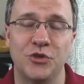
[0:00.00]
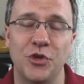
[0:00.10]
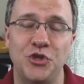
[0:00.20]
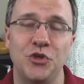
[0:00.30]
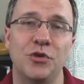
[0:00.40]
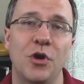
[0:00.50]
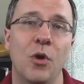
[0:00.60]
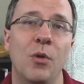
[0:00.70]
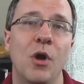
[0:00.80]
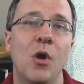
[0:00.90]
so that you
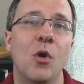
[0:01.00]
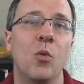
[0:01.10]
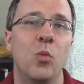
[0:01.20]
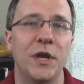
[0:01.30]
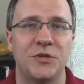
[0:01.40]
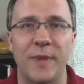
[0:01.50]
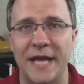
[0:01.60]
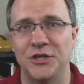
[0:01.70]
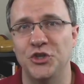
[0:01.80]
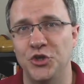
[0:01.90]
know which
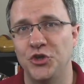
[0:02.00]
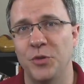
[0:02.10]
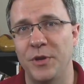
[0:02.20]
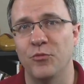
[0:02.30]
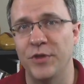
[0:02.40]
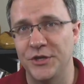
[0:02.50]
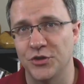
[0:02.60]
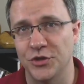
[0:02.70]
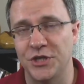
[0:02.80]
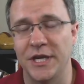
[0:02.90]
matches you should be
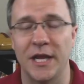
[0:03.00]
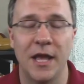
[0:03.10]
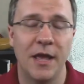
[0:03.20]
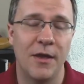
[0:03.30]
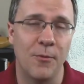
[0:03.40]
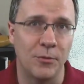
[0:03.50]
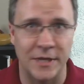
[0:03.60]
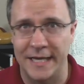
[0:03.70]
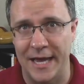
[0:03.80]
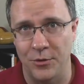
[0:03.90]
researching
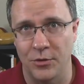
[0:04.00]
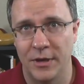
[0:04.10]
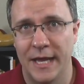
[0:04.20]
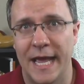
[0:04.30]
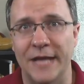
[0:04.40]
together,